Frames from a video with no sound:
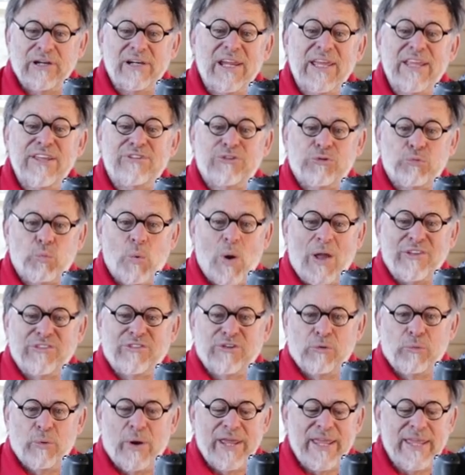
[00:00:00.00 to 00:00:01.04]
at least
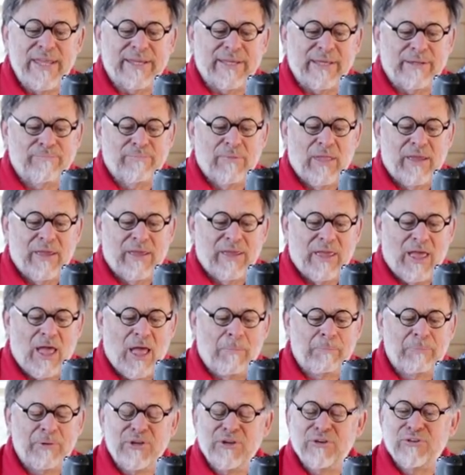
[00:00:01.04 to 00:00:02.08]
once a week
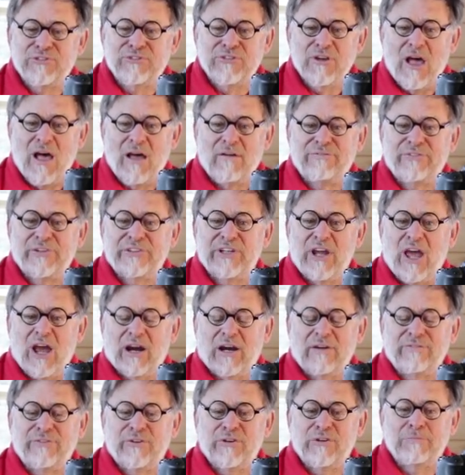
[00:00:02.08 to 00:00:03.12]
helping you solve
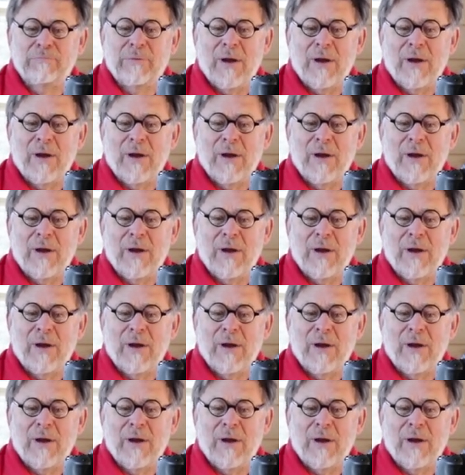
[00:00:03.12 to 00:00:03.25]
photographers'